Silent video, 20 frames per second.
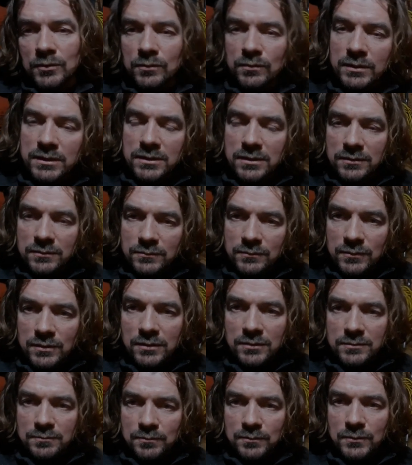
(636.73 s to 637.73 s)
or well, not
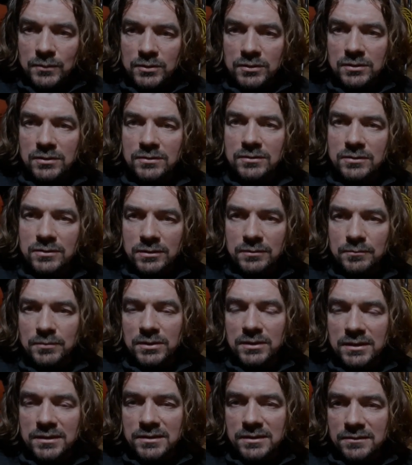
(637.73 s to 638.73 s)
as much as good,
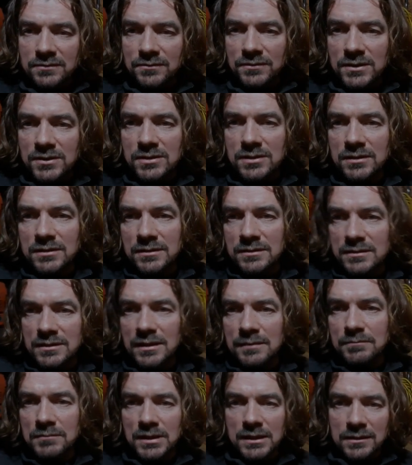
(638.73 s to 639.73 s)
but as efficient as
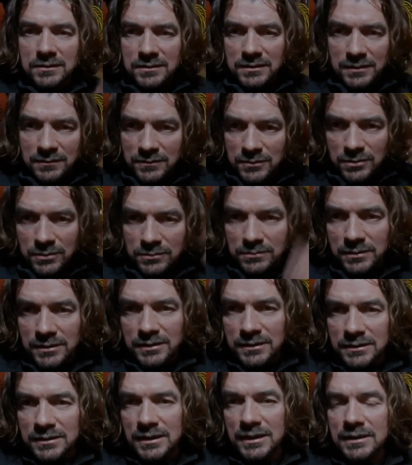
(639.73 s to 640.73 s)
them, because they're
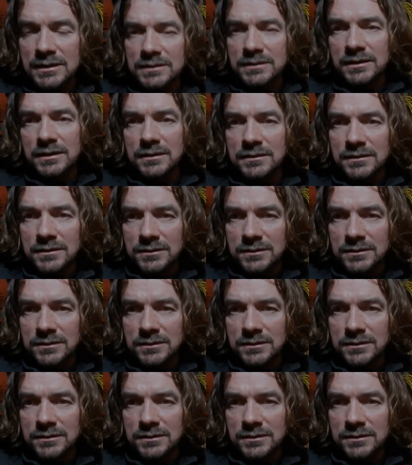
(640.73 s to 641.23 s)
totally dialed in.